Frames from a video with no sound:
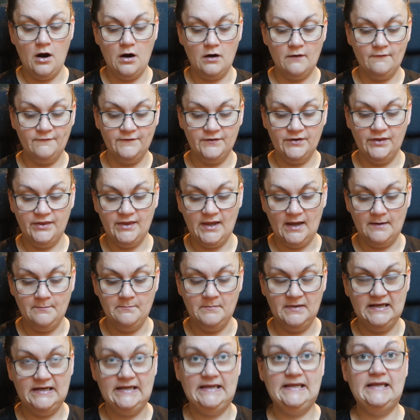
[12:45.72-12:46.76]
after that
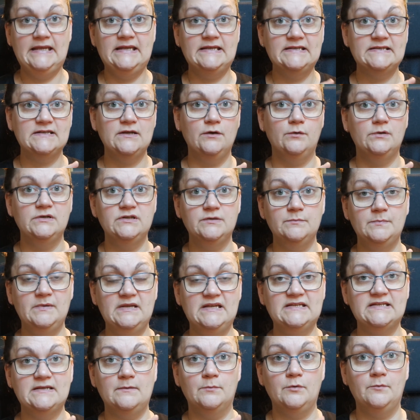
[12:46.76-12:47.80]
meeting is going to
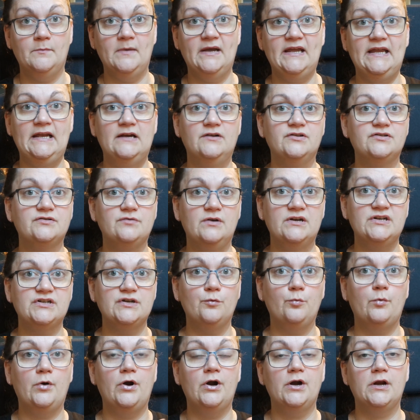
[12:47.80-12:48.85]
be some of my
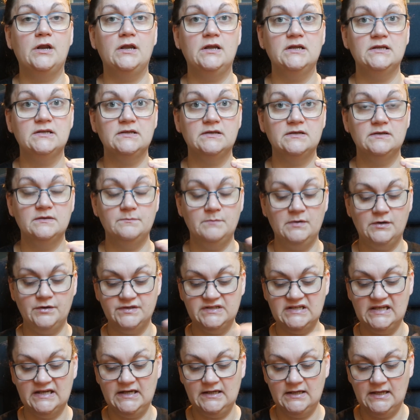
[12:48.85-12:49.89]
illustration work,
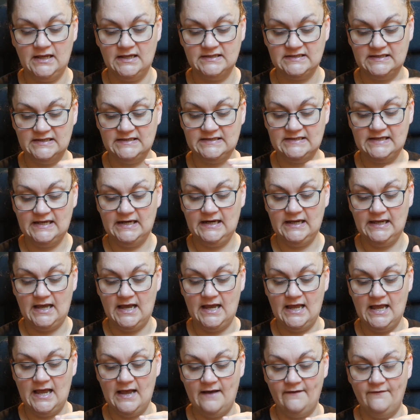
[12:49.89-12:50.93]
because as I said,
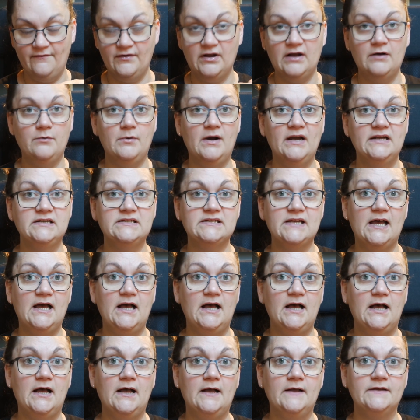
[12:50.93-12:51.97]
I have quite
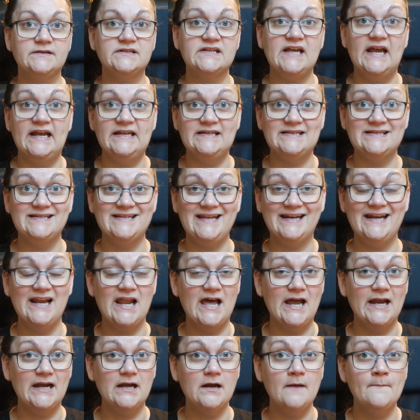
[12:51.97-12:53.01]
a tight
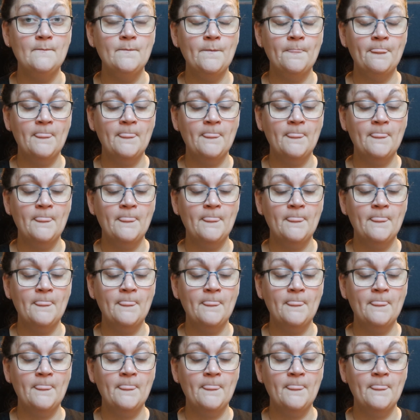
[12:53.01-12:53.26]
deadline